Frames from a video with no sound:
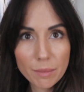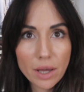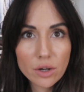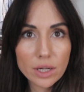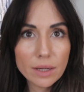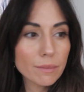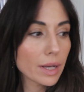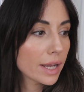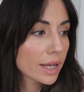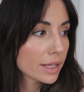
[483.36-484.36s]
battery,
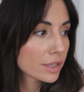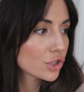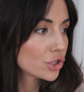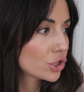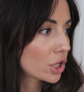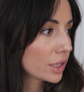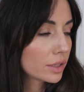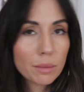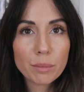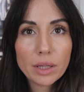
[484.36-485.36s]
and
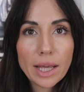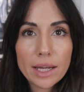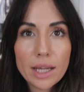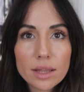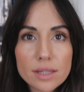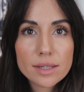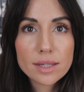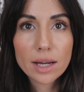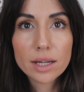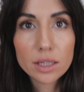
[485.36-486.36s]
start planning the
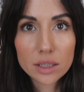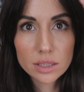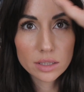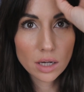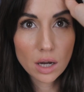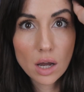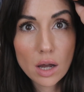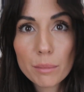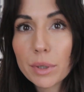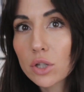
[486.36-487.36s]
second
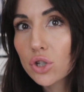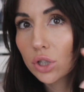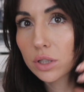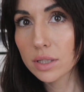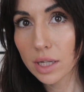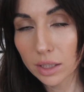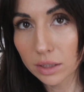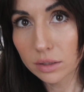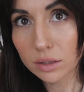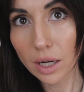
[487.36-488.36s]
picture, the
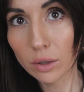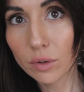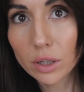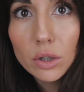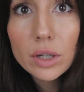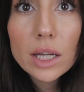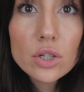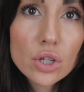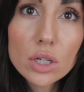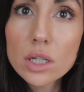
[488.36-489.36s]
second kind of like
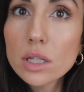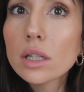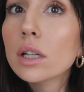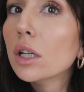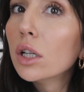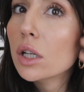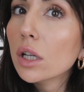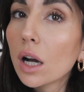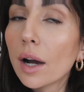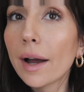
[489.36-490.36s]
location
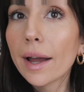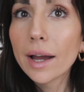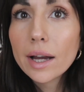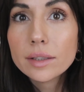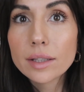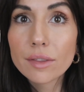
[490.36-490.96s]
and